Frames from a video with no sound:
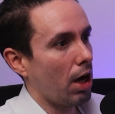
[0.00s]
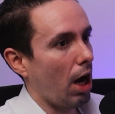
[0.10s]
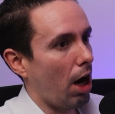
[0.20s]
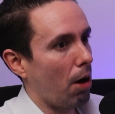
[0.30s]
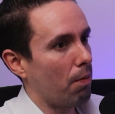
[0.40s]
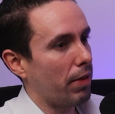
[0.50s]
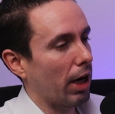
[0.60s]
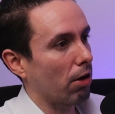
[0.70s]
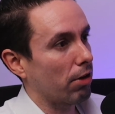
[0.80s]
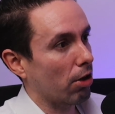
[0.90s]

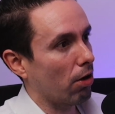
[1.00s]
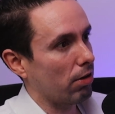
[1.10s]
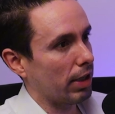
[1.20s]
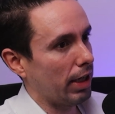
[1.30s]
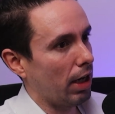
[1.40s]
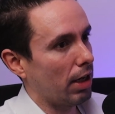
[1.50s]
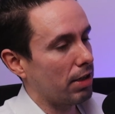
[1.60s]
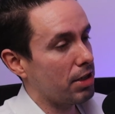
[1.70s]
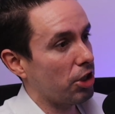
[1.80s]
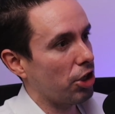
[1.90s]
They're currently
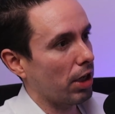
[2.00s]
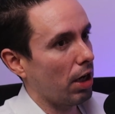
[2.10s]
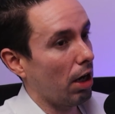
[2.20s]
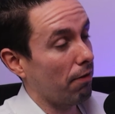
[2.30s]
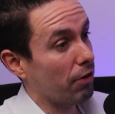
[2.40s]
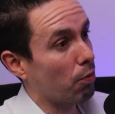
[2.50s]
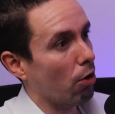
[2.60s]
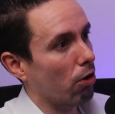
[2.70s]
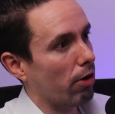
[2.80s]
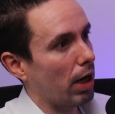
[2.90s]
teaching a few
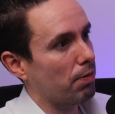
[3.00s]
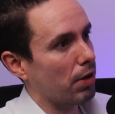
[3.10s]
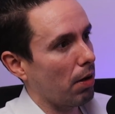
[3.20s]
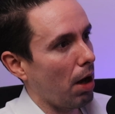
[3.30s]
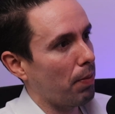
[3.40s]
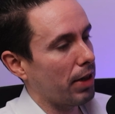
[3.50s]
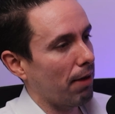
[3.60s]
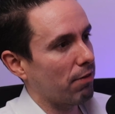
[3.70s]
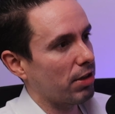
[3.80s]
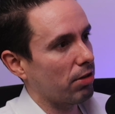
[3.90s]
programs up at
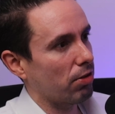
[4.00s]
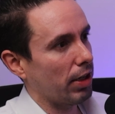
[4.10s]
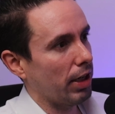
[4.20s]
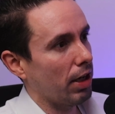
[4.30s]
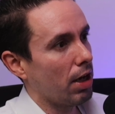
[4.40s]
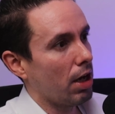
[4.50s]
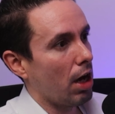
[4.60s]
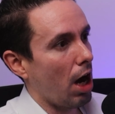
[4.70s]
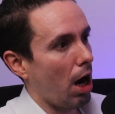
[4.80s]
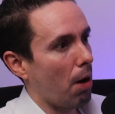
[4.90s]
that facility.
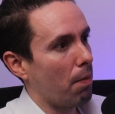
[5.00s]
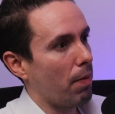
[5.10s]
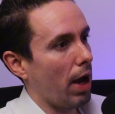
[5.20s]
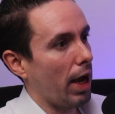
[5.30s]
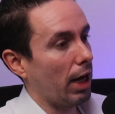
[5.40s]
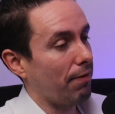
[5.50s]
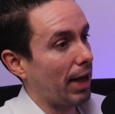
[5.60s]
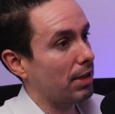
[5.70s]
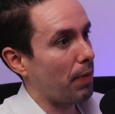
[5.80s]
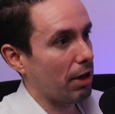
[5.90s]

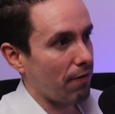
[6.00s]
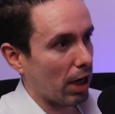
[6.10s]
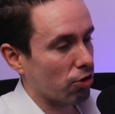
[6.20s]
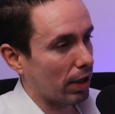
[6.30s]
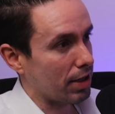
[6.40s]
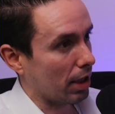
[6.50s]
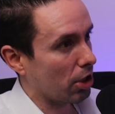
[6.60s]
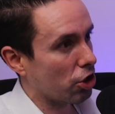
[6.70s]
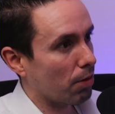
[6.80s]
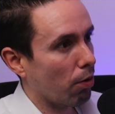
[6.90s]
Advanced Manufacturing
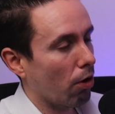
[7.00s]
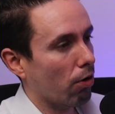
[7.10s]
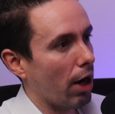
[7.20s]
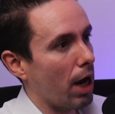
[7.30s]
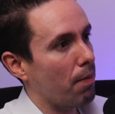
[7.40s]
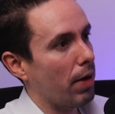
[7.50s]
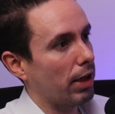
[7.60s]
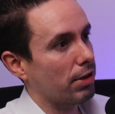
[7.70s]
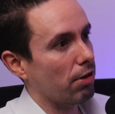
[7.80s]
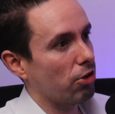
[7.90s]
Technician Program
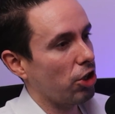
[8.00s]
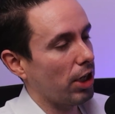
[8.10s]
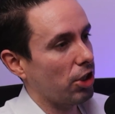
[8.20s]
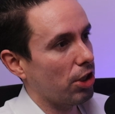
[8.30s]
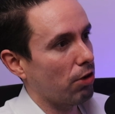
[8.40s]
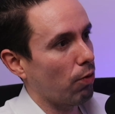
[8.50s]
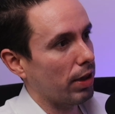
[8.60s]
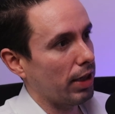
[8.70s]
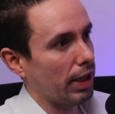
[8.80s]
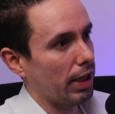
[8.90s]
in association
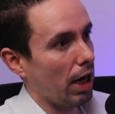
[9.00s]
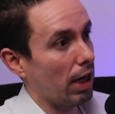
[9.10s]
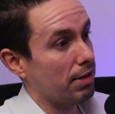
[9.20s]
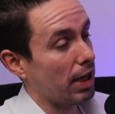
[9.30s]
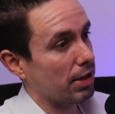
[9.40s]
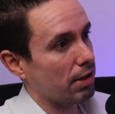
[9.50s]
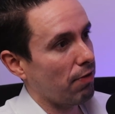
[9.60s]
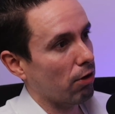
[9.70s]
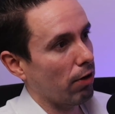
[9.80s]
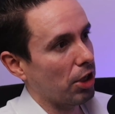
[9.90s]
with the Texas
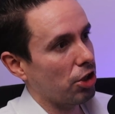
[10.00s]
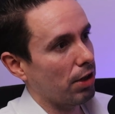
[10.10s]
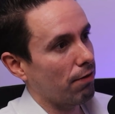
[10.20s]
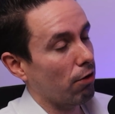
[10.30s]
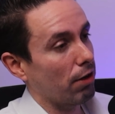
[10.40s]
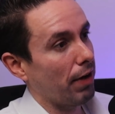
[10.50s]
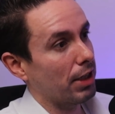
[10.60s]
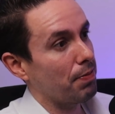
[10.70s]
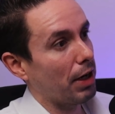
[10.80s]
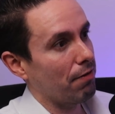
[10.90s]
Federation for
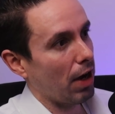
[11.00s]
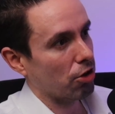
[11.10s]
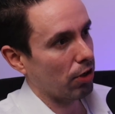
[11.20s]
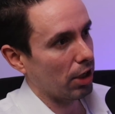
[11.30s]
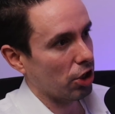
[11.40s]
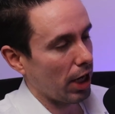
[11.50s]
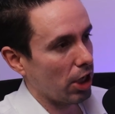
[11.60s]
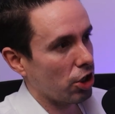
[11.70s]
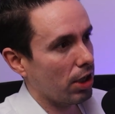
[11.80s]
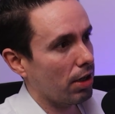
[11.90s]
Advanced Manufacturing
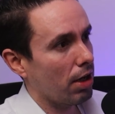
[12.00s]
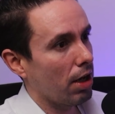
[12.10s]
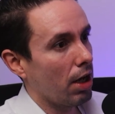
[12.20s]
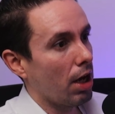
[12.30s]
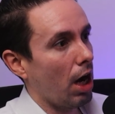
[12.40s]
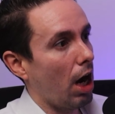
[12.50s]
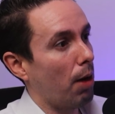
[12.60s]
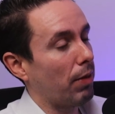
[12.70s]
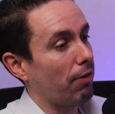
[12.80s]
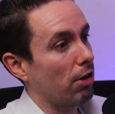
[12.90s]
Education.
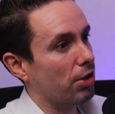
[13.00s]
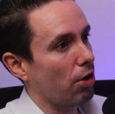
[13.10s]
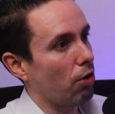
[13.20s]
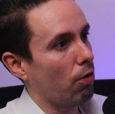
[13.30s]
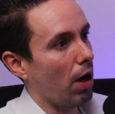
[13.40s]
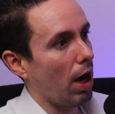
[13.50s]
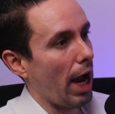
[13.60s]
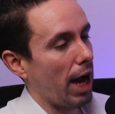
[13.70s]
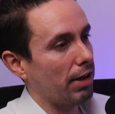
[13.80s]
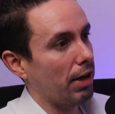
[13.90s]
They've also
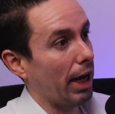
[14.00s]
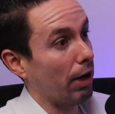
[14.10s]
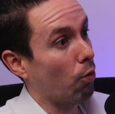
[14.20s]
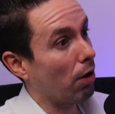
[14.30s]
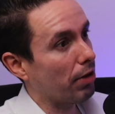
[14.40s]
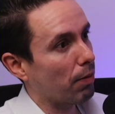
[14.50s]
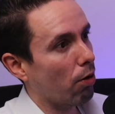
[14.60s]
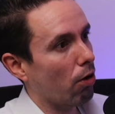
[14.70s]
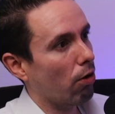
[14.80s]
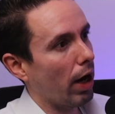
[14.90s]
added a welding
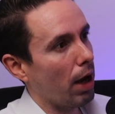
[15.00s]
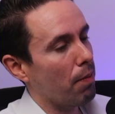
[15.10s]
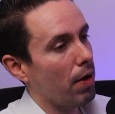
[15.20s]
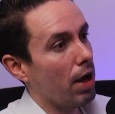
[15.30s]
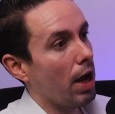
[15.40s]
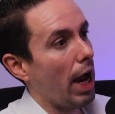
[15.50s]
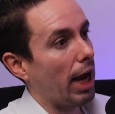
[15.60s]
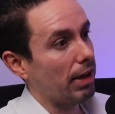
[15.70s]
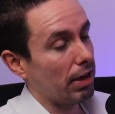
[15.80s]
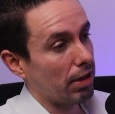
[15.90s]
program
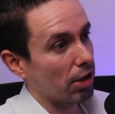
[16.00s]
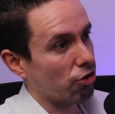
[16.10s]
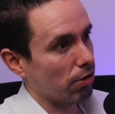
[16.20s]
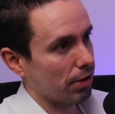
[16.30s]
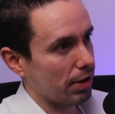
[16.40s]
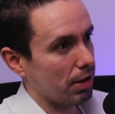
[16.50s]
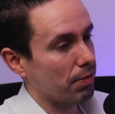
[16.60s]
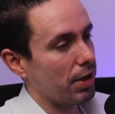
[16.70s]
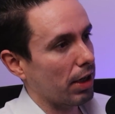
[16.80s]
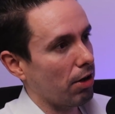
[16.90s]
and an industrial
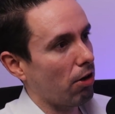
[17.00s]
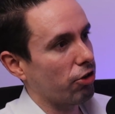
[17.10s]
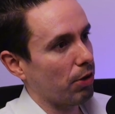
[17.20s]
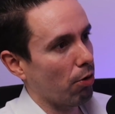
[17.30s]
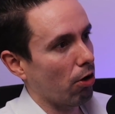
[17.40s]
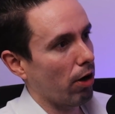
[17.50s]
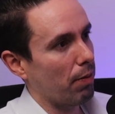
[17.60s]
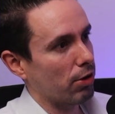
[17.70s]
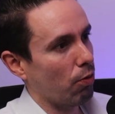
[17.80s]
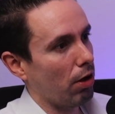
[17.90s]
systems technology
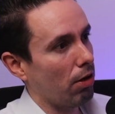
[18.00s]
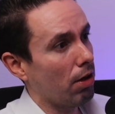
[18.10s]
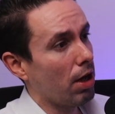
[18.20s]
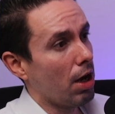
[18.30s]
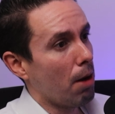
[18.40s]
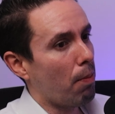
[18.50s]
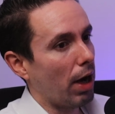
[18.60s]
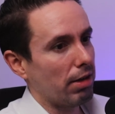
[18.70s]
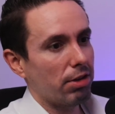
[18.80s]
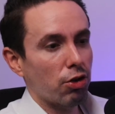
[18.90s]
program as well.
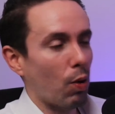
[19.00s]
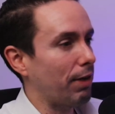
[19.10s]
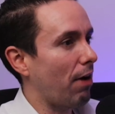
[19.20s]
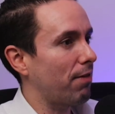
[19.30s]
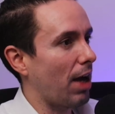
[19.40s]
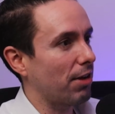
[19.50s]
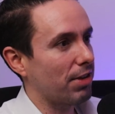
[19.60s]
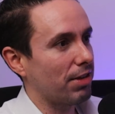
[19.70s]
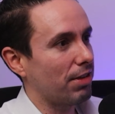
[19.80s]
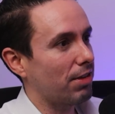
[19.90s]
But
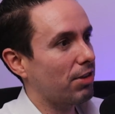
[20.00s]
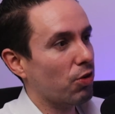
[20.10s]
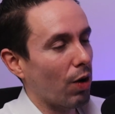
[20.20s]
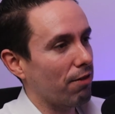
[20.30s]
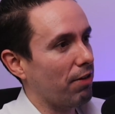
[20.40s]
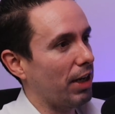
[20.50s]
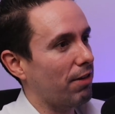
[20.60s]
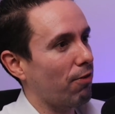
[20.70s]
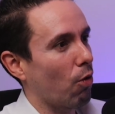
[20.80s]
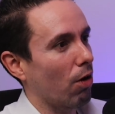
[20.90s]
25,000 square
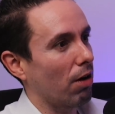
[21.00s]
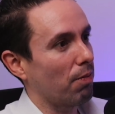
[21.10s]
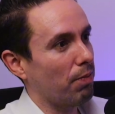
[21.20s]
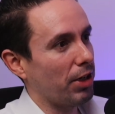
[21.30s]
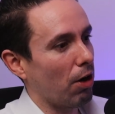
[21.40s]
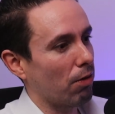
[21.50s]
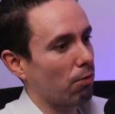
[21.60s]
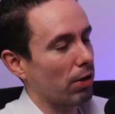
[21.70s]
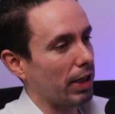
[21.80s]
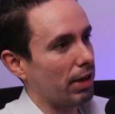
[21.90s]
feet for
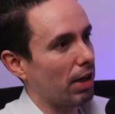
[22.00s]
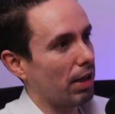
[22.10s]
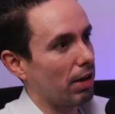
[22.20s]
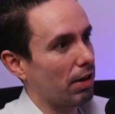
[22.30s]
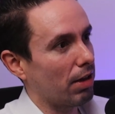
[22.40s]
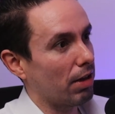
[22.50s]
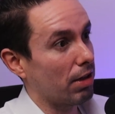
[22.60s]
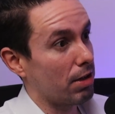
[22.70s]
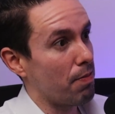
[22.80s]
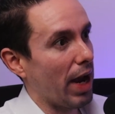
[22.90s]
really
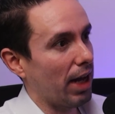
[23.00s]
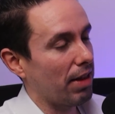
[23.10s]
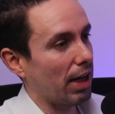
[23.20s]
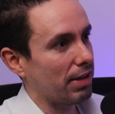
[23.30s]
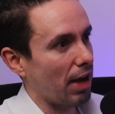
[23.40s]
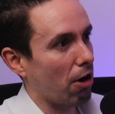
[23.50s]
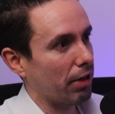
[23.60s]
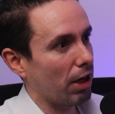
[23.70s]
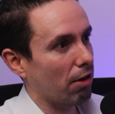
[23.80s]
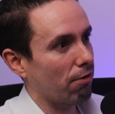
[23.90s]
the demand that is
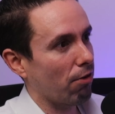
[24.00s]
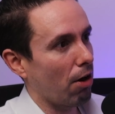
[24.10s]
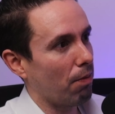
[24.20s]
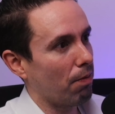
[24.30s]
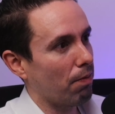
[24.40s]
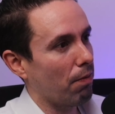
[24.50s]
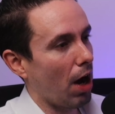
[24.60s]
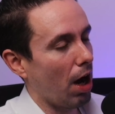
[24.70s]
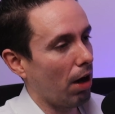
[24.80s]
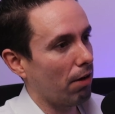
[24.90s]
out here from
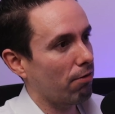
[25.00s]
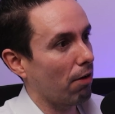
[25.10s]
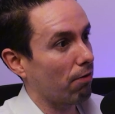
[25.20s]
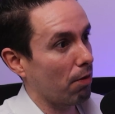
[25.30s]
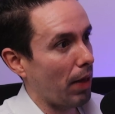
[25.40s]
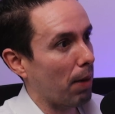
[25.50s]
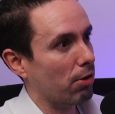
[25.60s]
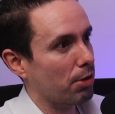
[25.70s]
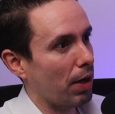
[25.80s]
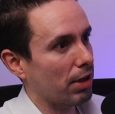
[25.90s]
that
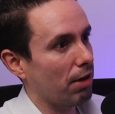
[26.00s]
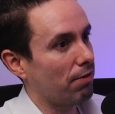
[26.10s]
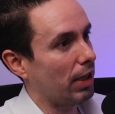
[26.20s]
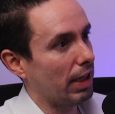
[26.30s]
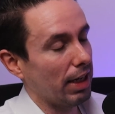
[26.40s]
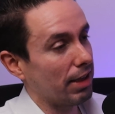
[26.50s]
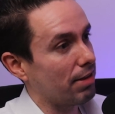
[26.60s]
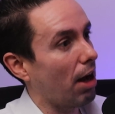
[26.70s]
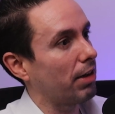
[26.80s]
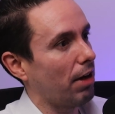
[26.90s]
perspective
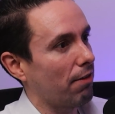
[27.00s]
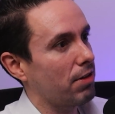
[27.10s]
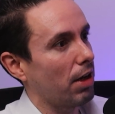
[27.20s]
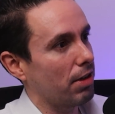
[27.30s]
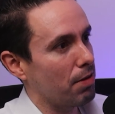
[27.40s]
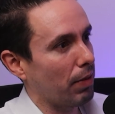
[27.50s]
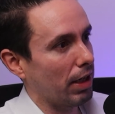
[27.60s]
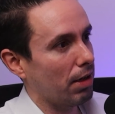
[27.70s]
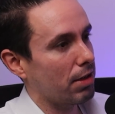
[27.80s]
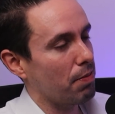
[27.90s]
is not enough to
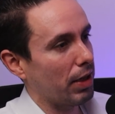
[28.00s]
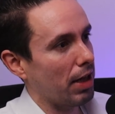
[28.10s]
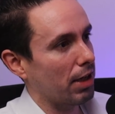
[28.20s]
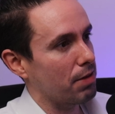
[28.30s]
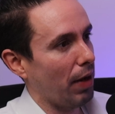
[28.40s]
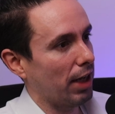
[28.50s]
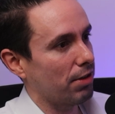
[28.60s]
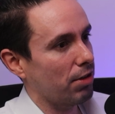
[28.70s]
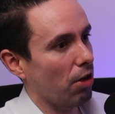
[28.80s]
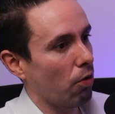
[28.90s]
meet that
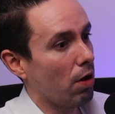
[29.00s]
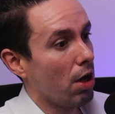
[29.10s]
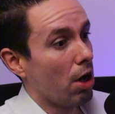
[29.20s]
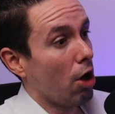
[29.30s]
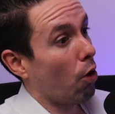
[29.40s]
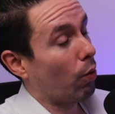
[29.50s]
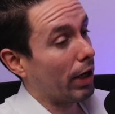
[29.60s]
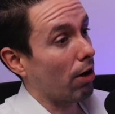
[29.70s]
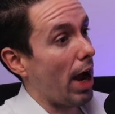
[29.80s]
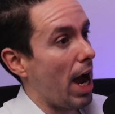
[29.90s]
demand. So
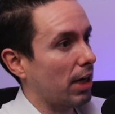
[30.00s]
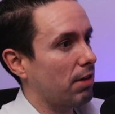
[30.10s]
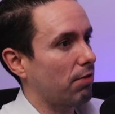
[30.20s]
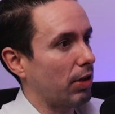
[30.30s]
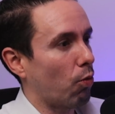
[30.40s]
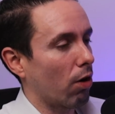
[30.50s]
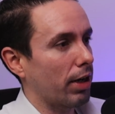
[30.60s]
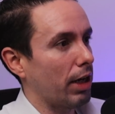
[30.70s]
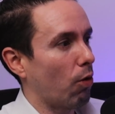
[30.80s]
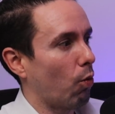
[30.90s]
we are actively
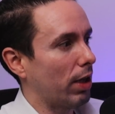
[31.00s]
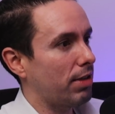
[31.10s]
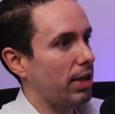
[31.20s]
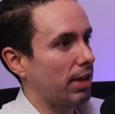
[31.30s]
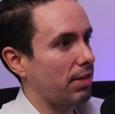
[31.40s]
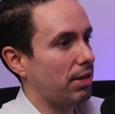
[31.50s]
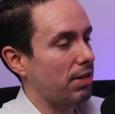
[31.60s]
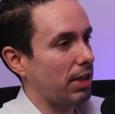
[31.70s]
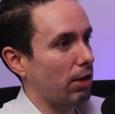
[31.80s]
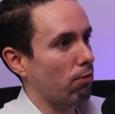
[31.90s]
working with
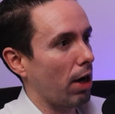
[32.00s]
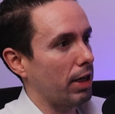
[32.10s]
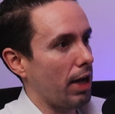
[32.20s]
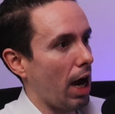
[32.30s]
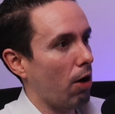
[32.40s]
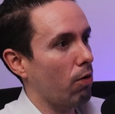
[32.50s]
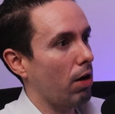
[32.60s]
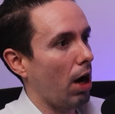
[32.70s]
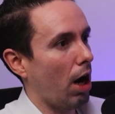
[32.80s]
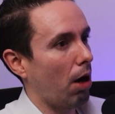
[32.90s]
TSTC right
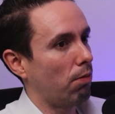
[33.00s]
now